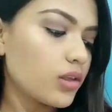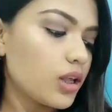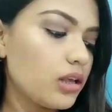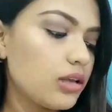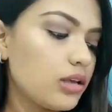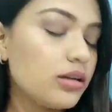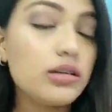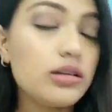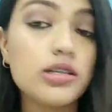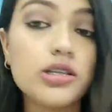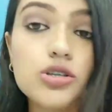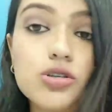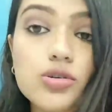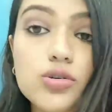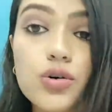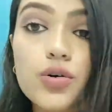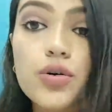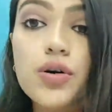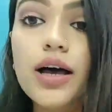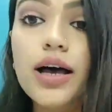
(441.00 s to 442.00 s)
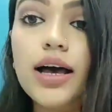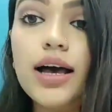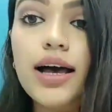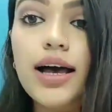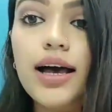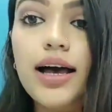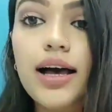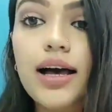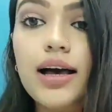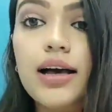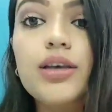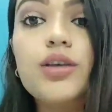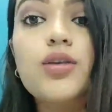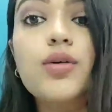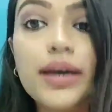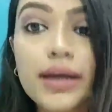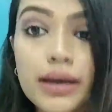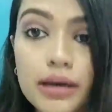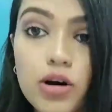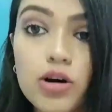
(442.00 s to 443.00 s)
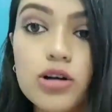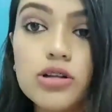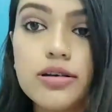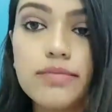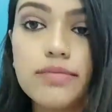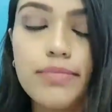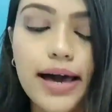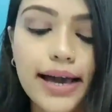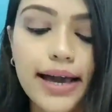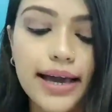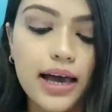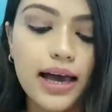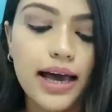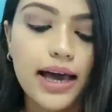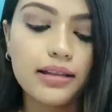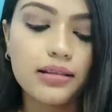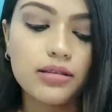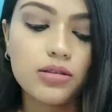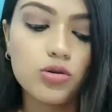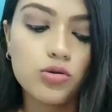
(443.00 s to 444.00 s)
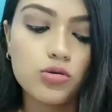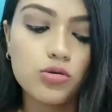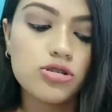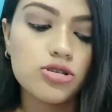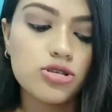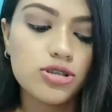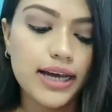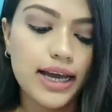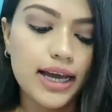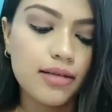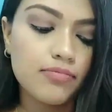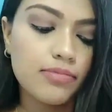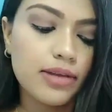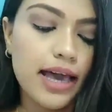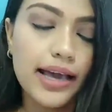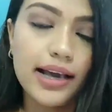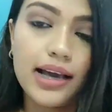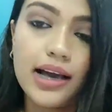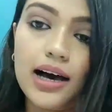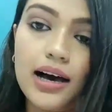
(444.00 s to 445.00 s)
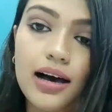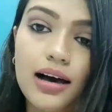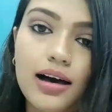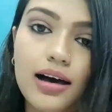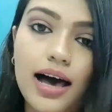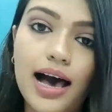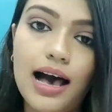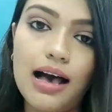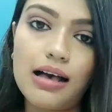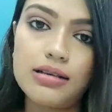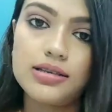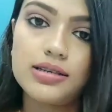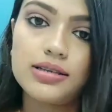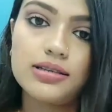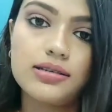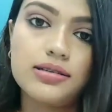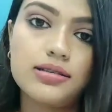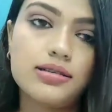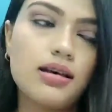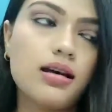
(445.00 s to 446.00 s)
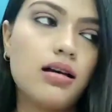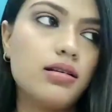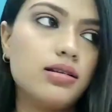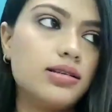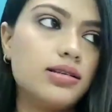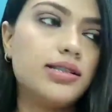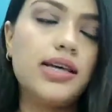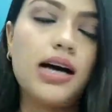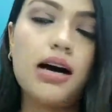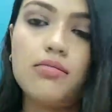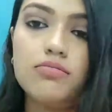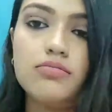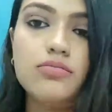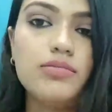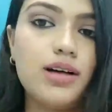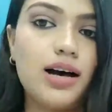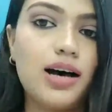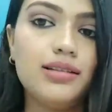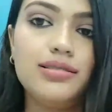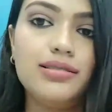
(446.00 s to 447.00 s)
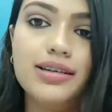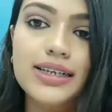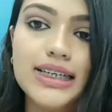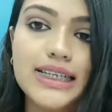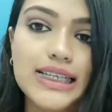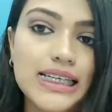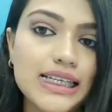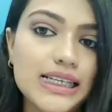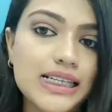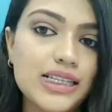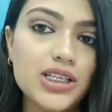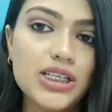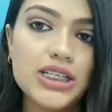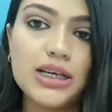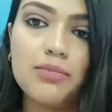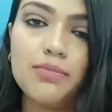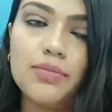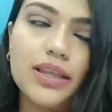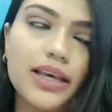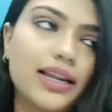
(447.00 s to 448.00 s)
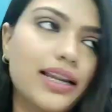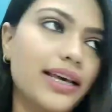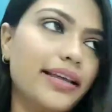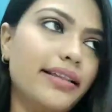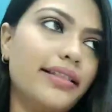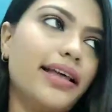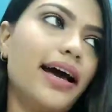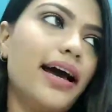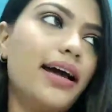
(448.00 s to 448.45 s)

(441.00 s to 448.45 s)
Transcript: So you can also buy at those time. Nykaa has some other deals or something like that.